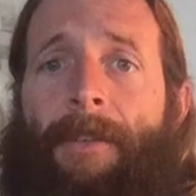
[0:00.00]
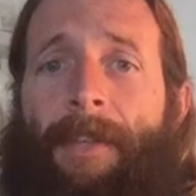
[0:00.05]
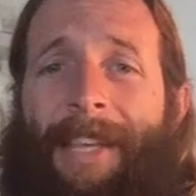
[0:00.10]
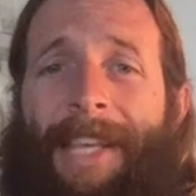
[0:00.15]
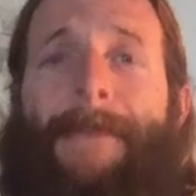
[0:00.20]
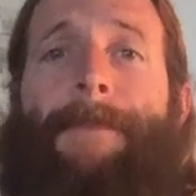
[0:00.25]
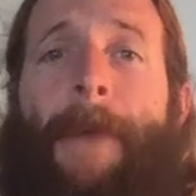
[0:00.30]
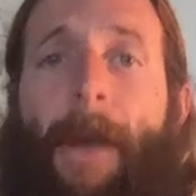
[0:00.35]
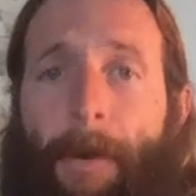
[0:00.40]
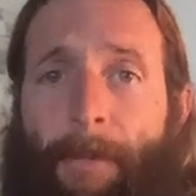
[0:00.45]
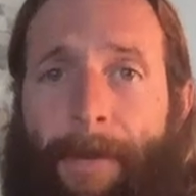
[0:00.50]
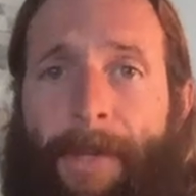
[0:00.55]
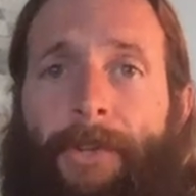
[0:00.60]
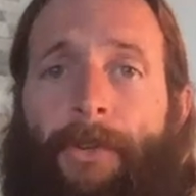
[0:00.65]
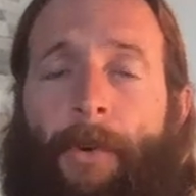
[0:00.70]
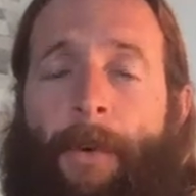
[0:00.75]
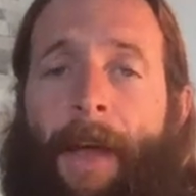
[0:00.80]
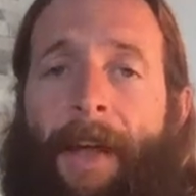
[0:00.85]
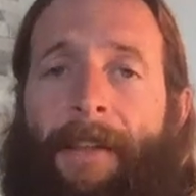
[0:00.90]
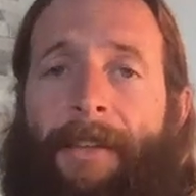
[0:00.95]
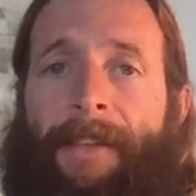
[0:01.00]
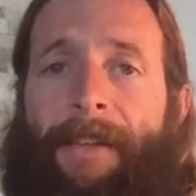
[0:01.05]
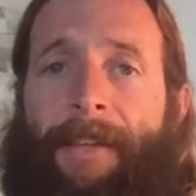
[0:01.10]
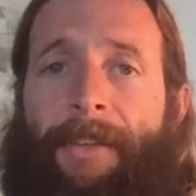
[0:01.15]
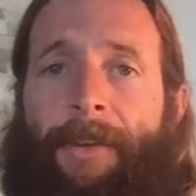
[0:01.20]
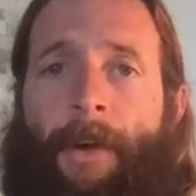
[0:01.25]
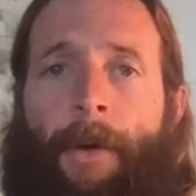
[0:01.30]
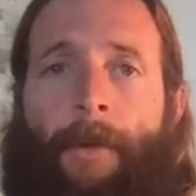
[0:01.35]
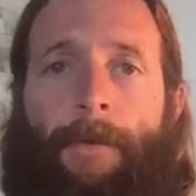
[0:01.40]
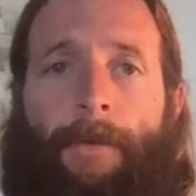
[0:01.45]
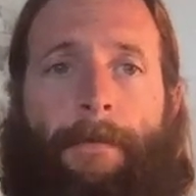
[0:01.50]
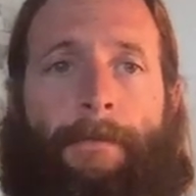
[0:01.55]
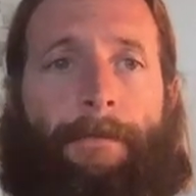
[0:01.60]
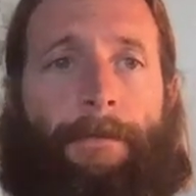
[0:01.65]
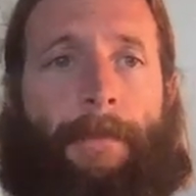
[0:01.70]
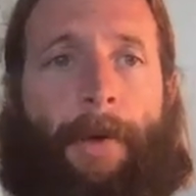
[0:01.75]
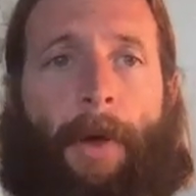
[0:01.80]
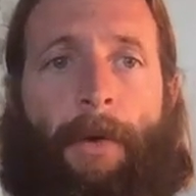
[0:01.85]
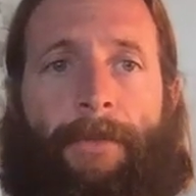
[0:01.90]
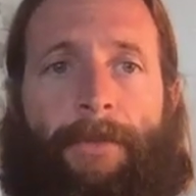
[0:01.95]
email me directly.
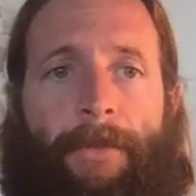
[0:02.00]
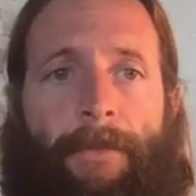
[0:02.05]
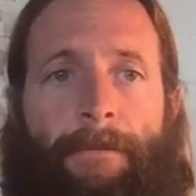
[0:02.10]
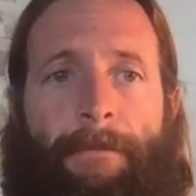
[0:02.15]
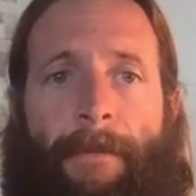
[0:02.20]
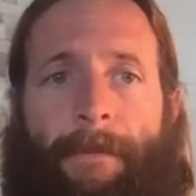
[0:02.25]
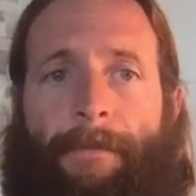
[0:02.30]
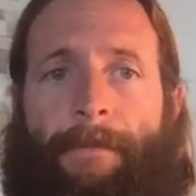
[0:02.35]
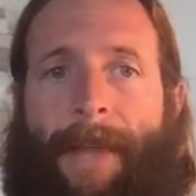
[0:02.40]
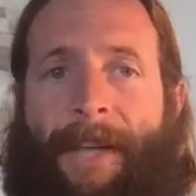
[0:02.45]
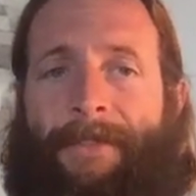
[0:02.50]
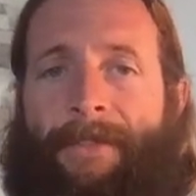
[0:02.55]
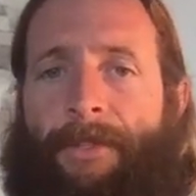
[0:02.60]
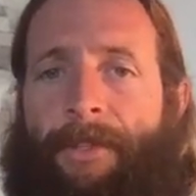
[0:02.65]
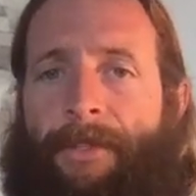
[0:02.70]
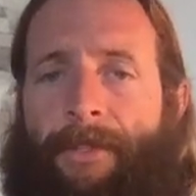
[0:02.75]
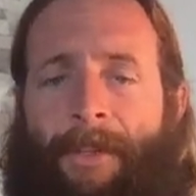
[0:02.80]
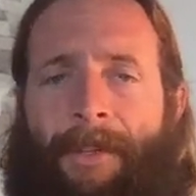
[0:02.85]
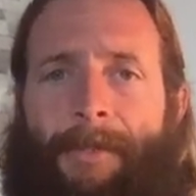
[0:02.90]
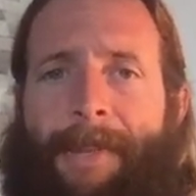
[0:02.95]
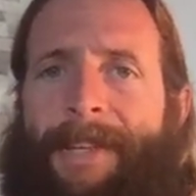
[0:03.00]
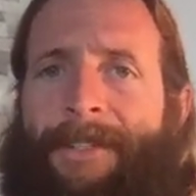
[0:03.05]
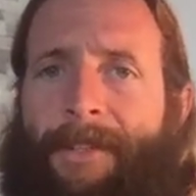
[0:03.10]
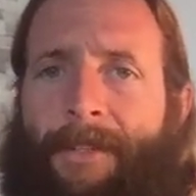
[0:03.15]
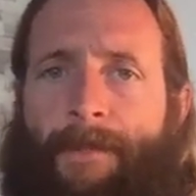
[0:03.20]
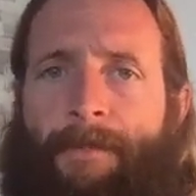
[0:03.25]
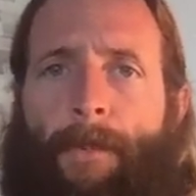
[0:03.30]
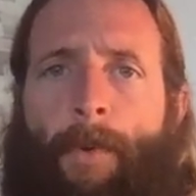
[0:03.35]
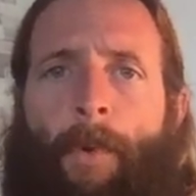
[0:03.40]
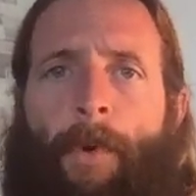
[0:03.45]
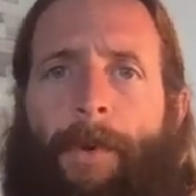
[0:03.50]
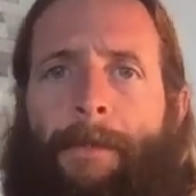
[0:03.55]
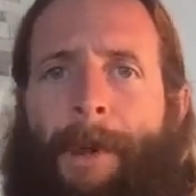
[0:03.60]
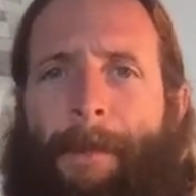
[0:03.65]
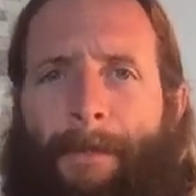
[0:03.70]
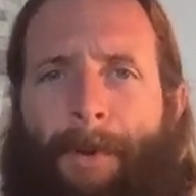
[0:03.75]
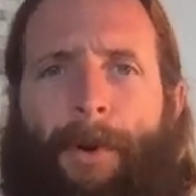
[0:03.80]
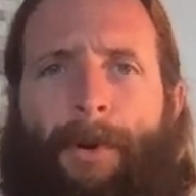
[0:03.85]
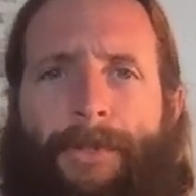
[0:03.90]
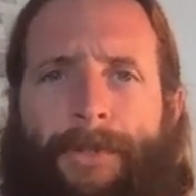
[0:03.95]
Don't post messages on the message board
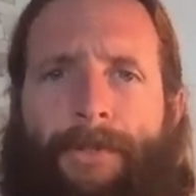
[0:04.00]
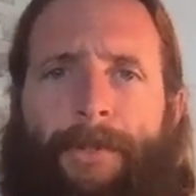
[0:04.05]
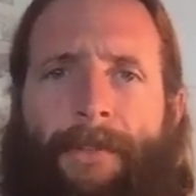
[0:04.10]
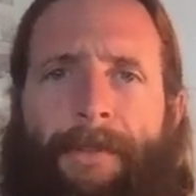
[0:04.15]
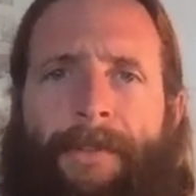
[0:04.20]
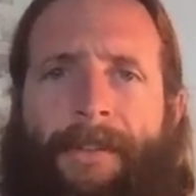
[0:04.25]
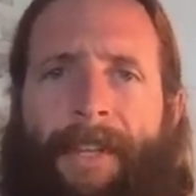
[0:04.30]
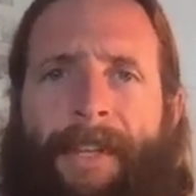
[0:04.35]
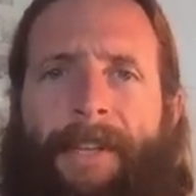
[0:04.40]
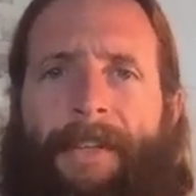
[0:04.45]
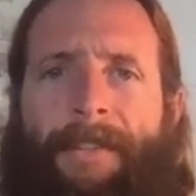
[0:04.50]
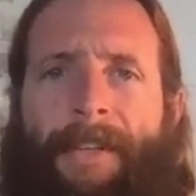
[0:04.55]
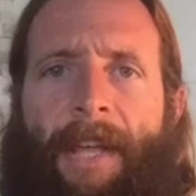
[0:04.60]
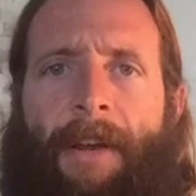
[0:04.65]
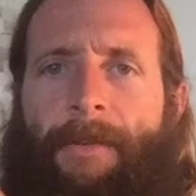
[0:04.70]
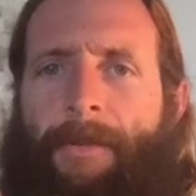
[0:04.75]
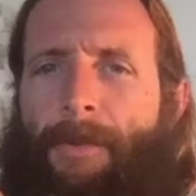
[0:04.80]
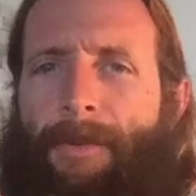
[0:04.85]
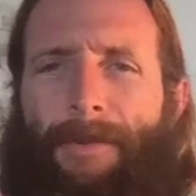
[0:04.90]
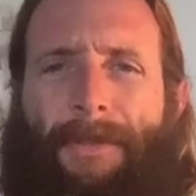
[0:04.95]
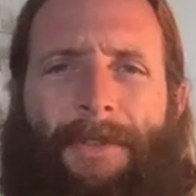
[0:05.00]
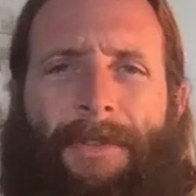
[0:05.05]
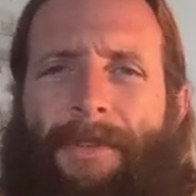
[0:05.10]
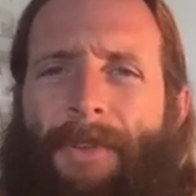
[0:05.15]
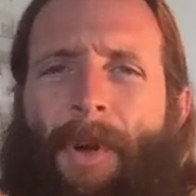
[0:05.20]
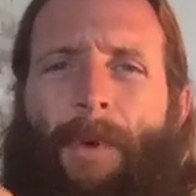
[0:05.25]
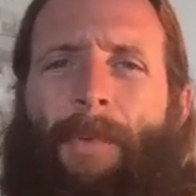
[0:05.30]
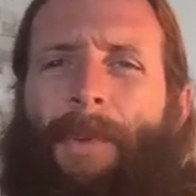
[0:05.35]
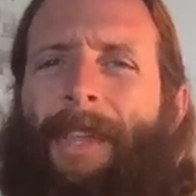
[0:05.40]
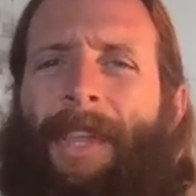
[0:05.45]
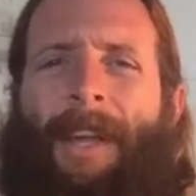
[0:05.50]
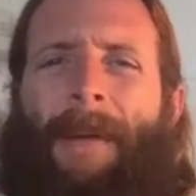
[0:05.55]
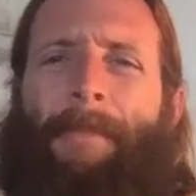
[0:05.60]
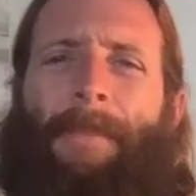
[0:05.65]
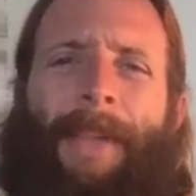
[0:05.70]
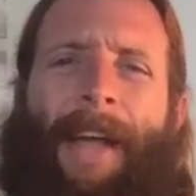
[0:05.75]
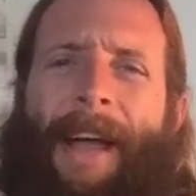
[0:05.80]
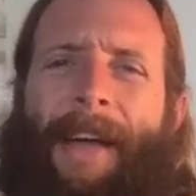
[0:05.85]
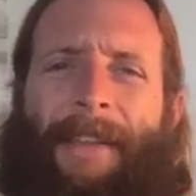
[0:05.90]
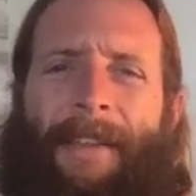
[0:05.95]
about personal things that don't really
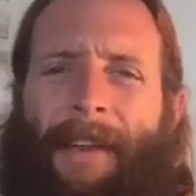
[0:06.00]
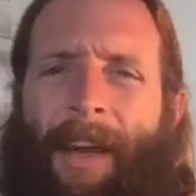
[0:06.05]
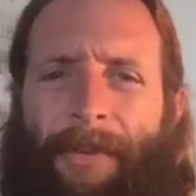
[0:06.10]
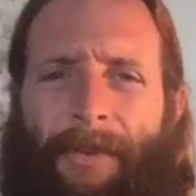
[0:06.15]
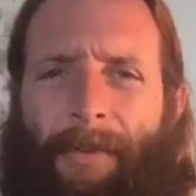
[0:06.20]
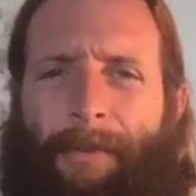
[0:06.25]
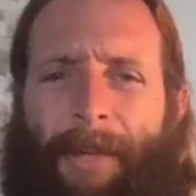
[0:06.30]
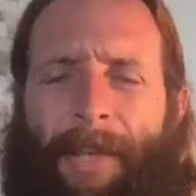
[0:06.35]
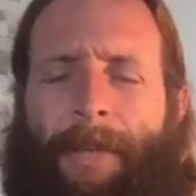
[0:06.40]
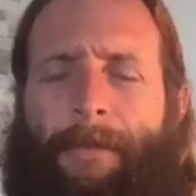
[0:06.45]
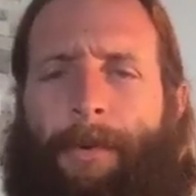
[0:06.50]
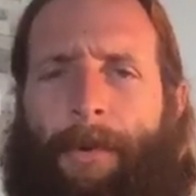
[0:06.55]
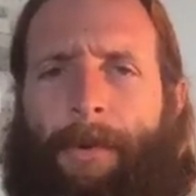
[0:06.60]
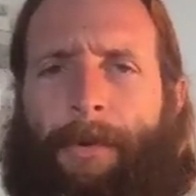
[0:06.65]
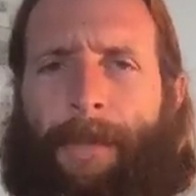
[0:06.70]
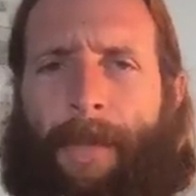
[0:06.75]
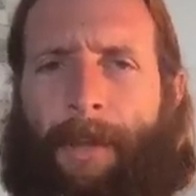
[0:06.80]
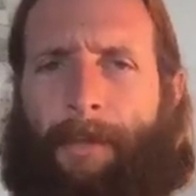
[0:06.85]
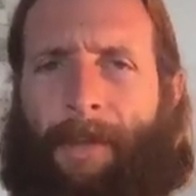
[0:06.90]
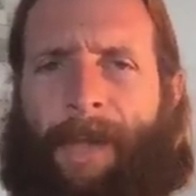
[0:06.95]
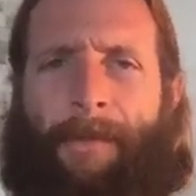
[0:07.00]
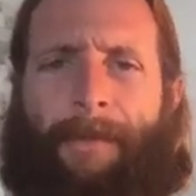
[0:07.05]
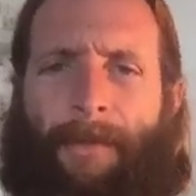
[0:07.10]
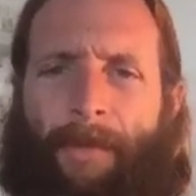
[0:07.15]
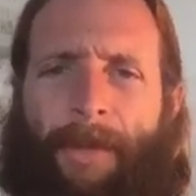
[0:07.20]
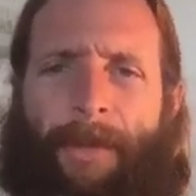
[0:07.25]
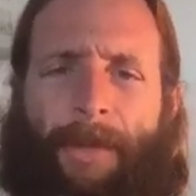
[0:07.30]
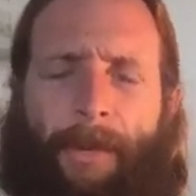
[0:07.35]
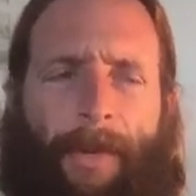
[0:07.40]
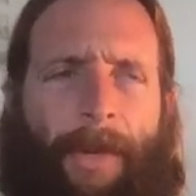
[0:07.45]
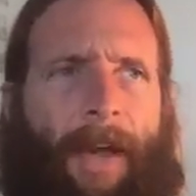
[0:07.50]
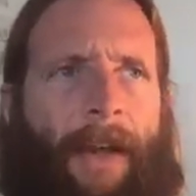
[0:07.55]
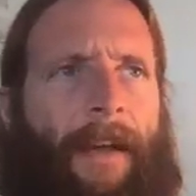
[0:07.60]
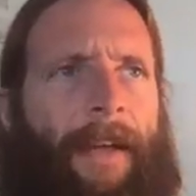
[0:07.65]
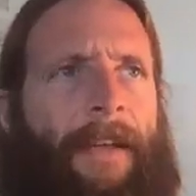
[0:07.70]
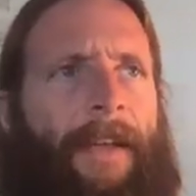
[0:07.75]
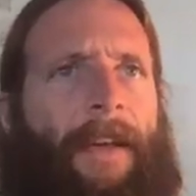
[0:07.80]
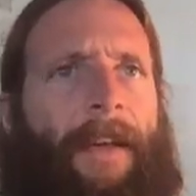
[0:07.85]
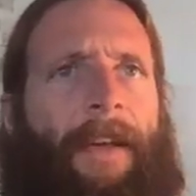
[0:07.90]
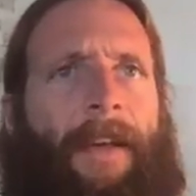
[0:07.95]
apply to other people. They apply between you and I.